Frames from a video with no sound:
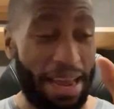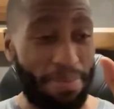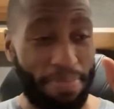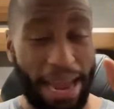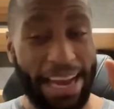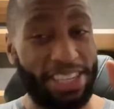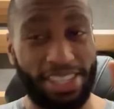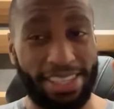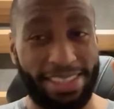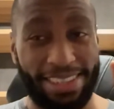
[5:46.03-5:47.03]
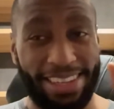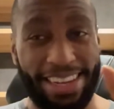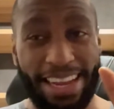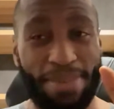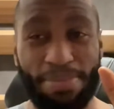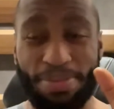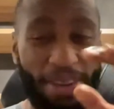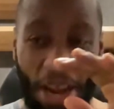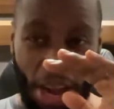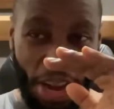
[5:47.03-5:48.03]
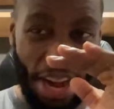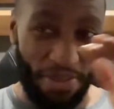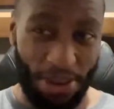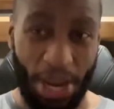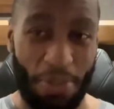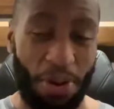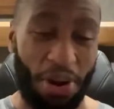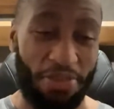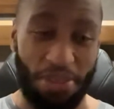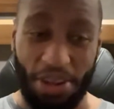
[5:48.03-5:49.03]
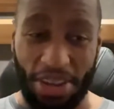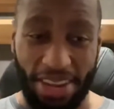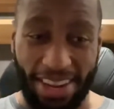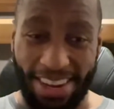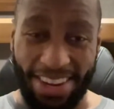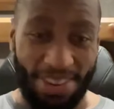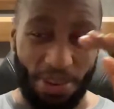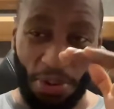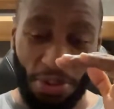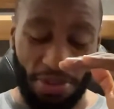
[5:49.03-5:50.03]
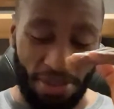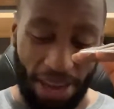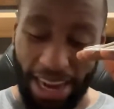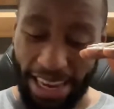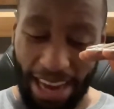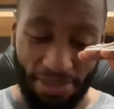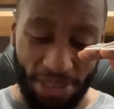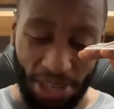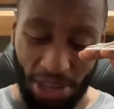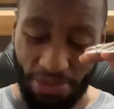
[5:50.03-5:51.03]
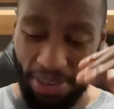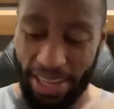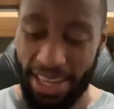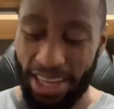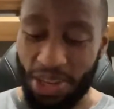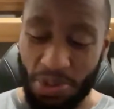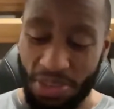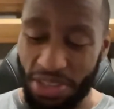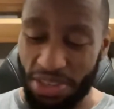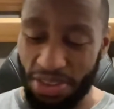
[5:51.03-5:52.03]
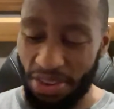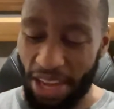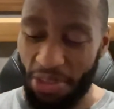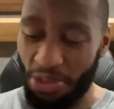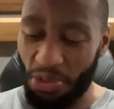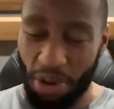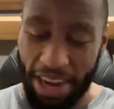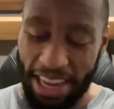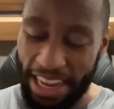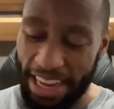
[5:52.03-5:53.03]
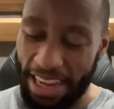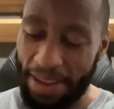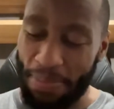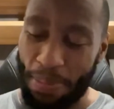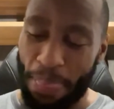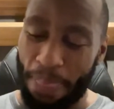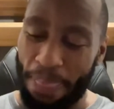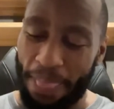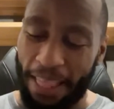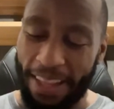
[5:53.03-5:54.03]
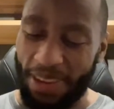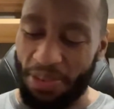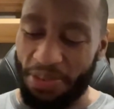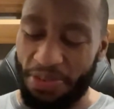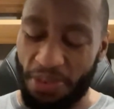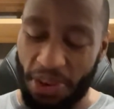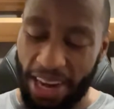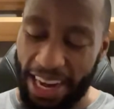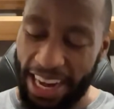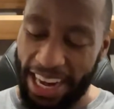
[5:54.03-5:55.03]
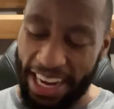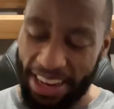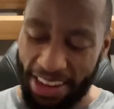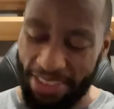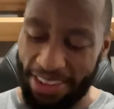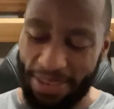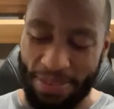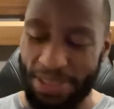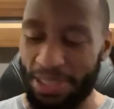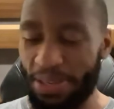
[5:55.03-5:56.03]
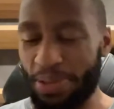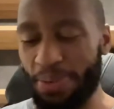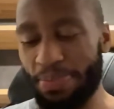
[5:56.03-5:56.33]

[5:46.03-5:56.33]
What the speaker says: patch emblem never came off. Nothing. I didn't have to cut off any loose like threading, never frayed, nothing. So